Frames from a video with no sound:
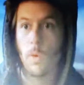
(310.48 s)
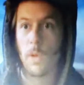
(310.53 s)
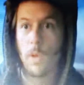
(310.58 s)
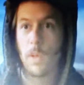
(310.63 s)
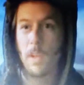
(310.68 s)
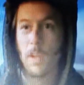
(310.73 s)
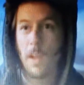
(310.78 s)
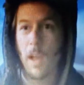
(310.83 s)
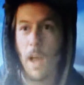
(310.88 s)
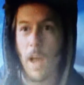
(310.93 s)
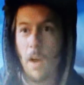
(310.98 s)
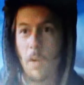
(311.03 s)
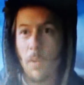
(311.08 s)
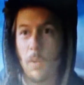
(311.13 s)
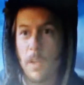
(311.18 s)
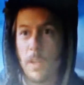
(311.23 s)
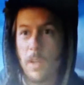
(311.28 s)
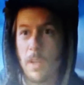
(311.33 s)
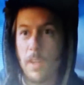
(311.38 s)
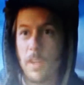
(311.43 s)
well, you know how
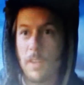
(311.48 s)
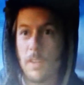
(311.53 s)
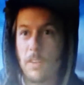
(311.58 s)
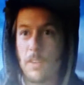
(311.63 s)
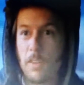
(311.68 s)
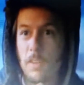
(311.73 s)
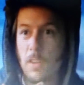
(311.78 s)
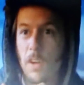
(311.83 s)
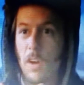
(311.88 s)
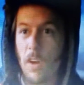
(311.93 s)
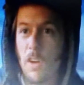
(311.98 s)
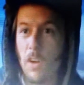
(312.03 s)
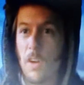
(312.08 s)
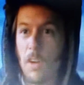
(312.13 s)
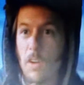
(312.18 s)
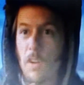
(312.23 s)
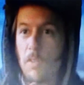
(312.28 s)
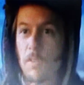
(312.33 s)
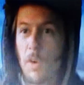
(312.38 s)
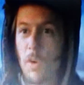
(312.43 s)
when you get your tongue
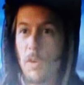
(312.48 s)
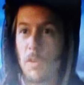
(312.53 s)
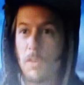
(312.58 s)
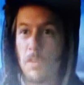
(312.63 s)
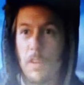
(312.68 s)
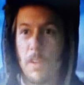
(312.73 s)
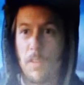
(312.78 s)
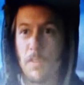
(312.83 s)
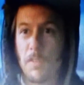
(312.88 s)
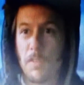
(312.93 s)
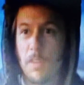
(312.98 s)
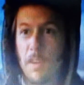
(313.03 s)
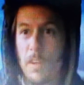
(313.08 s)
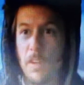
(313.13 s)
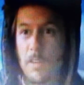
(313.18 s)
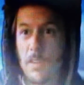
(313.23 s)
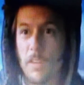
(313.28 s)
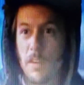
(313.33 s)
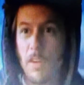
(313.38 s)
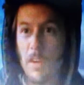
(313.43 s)
frozen in the
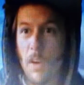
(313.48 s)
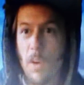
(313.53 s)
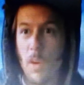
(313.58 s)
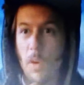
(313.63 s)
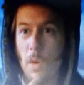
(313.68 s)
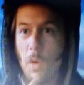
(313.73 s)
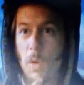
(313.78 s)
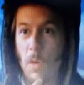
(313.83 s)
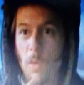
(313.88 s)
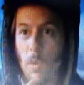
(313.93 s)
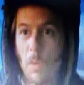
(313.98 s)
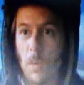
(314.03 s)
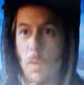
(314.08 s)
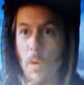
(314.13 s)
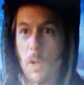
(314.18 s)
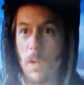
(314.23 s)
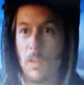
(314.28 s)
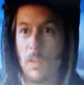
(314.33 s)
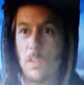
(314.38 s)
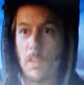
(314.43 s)
freezer
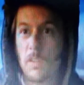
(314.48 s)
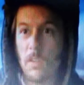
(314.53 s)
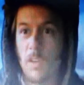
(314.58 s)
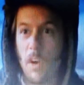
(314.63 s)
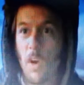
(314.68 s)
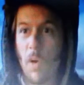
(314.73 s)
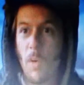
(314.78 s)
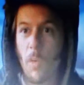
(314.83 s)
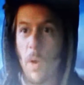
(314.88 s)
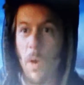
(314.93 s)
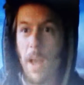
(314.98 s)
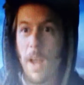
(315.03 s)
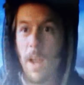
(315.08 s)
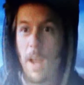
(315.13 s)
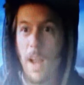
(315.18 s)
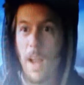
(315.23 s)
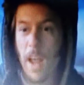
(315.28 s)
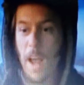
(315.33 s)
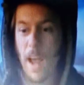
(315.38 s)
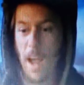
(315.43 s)
because it's all wet?
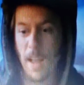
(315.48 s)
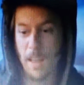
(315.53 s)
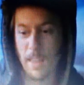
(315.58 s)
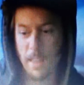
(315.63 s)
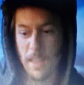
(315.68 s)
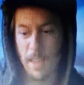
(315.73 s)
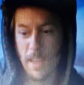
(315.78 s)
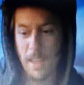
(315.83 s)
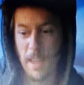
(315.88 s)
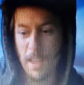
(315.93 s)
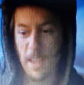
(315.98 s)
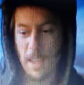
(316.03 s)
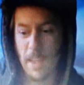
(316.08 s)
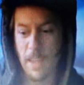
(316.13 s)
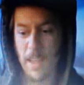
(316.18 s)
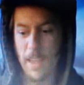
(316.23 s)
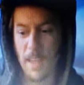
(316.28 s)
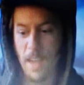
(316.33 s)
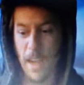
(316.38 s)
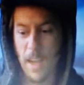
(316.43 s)
I think
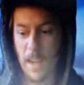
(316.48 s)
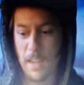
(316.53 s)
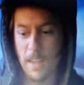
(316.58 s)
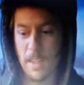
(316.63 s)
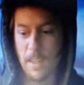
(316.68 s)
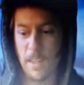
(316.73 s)
he got...